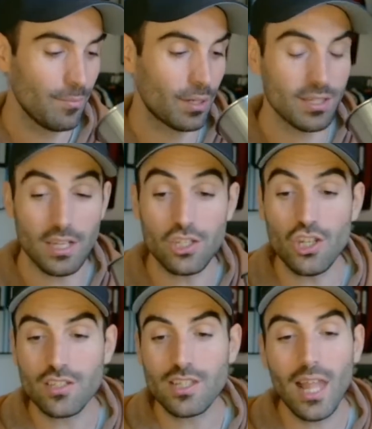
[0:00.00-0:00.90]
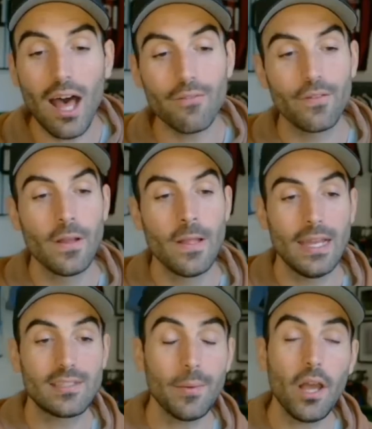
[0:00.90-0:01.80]
because I just love,
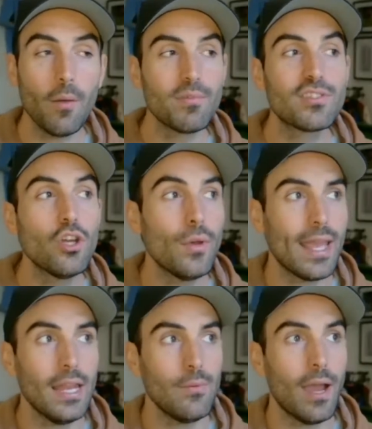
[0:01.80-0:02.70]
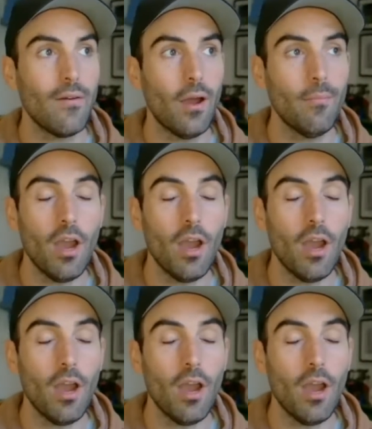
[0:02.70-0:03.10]
it's something I was doing anyway, right?